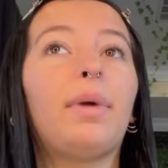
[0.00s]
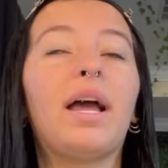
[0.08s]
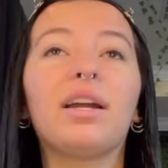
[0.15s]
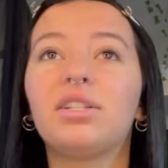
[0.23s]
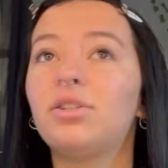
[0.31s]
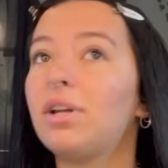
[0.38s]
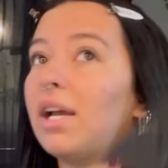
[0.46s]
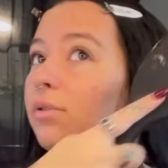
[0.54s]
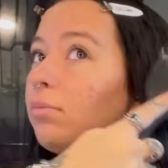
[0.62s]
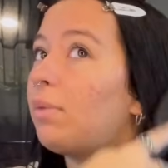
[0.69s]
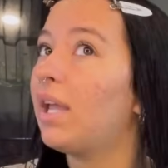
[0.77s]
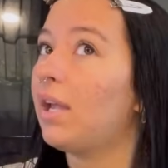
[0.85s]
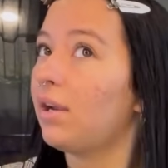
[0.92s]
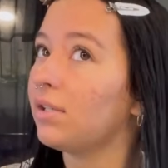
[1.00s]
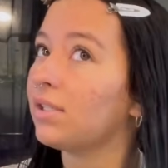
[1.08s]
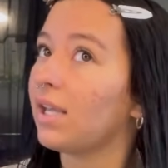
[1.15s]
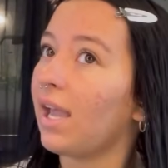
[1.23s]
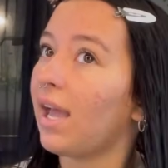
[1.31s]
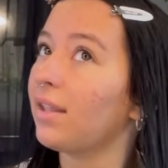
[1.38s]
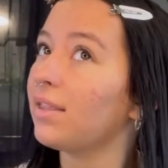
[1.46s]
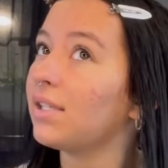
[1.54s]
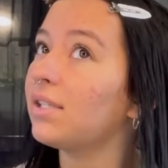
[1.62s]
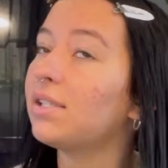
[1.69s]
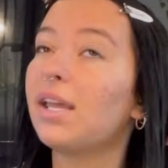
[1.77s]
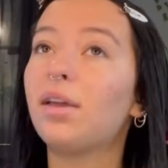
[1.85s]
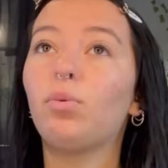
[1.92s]
back to you guys when my hair is like at the
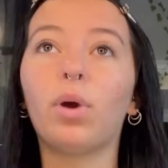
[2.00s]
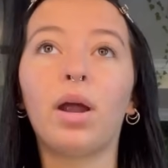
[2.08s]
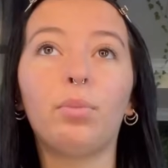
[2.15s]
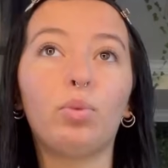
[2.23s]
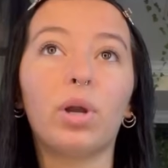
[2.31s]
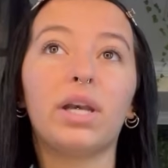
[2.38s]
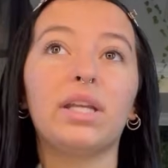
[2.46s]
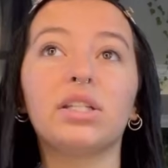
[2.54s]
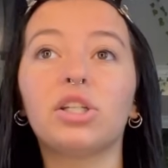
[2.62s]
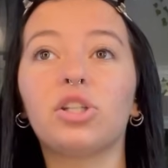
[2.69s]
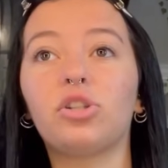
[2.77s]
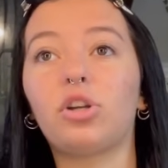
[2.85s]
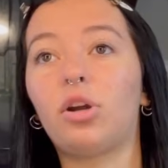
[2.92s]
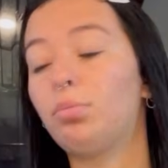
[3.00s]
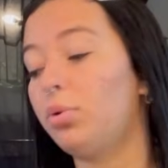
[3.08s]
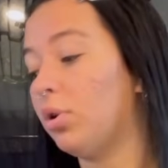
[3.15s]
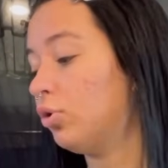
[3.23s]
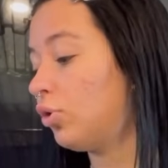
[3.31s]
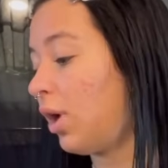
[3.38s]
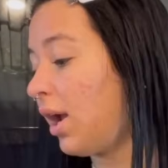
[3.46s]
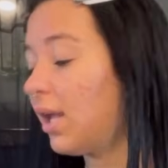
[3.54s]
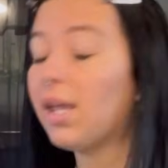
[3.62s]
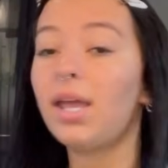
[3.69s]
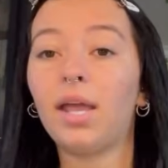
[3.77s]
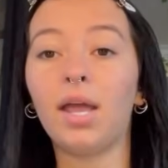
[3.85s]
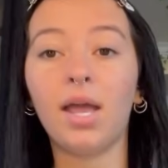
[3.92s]
state where I'm ready to start blow drying
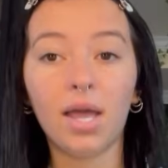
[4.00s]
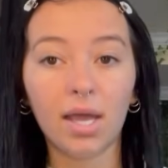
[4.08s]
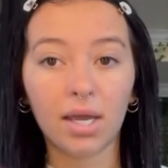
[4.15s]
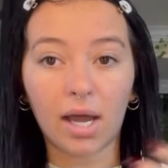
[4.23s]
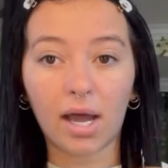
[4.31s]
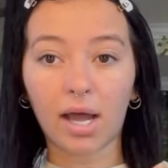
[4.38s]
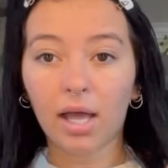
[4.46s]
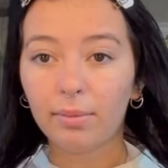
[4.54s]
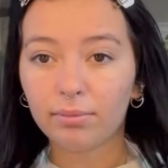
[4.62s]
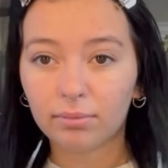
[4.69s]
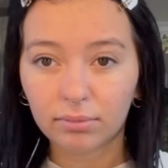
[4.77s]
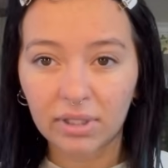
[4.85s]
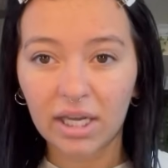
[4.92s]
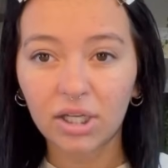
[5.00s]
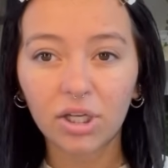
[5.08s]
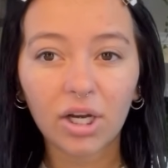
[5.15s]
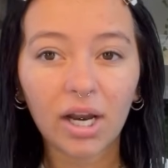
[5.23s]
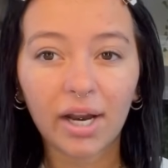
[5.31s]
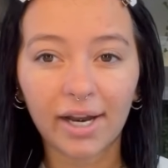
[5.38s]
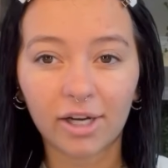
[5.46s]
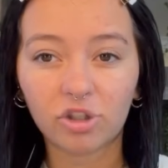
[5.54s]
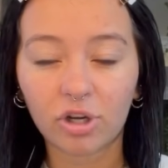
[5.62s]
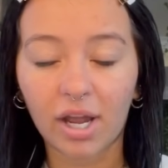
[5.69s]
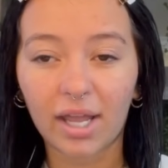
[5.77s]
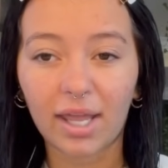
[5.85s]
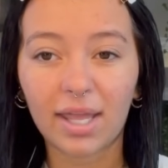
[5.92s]
it. Letting your hair air
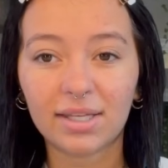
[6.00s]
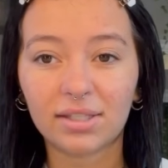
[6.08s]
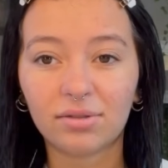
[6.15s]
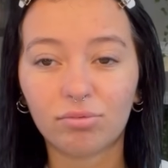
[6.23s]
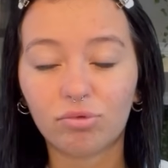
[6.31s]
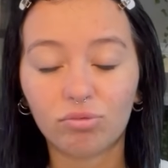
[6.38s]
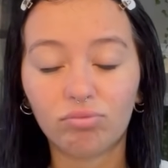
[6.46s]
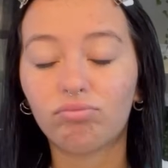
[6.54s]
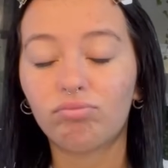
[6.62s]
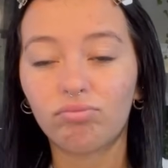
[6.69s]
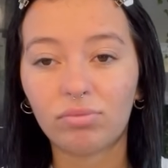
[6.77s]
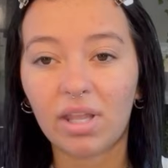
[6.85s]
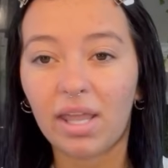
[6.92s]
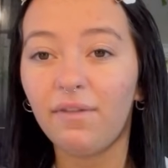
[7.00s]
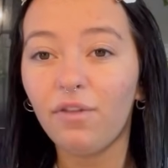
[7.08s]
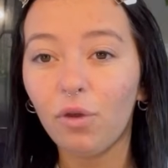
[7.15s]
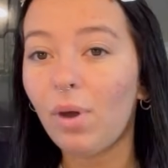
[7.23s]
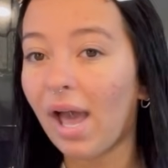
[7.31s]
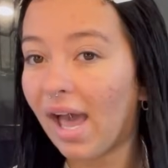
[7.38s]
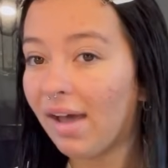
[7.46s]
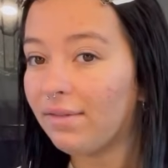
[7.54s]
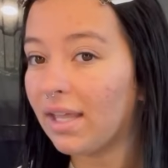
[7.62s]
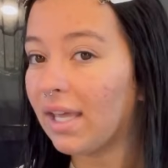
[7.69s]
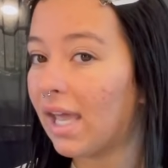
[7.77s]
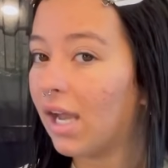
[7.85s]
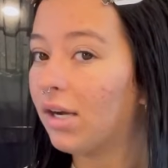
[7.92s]
dry is, if you have
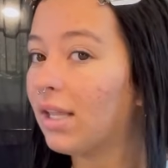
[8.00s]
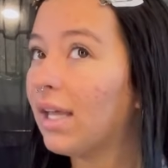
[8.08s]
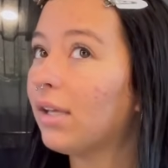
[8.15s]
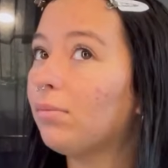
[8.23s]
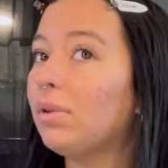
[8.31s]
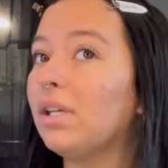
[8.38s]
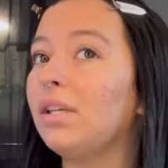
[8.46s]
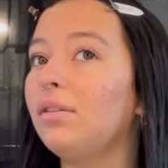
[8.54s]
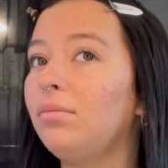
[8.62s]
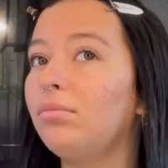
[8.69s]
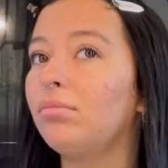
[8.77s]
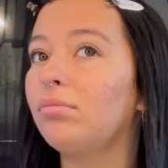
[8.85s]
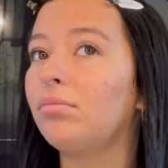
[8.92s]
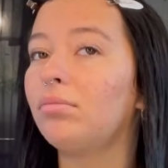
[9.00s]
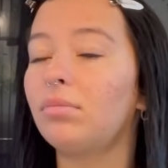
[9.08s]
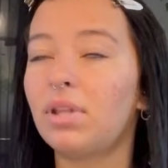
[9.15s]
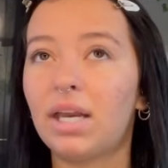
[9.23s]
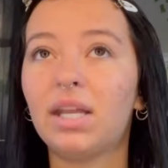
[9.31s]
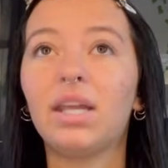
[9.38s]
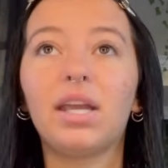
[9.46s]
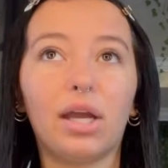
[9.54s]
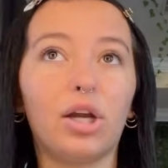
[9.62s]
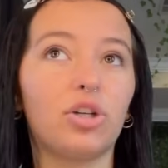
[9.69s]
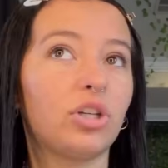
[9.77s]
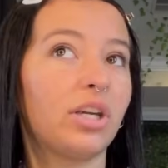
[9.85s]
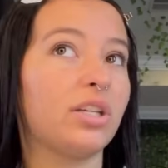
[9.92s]
like hair like me, letting it
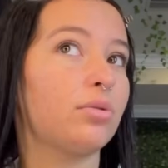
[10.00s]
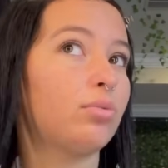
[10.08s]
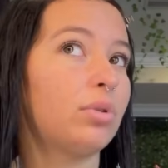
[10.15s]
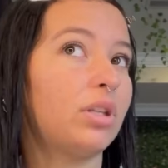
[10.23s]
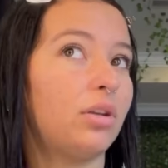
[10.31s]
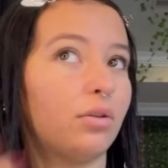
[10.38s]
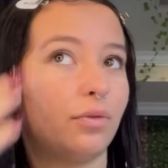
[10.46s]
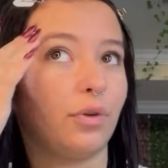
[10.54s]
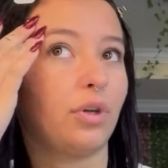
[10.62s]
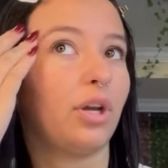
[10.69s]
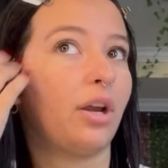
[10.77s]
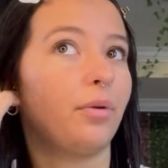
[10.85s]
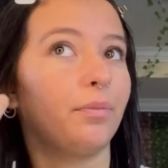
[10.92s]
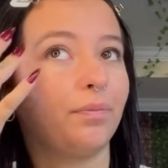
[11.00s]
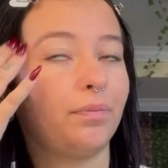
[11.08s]
air dry is really good for your hair.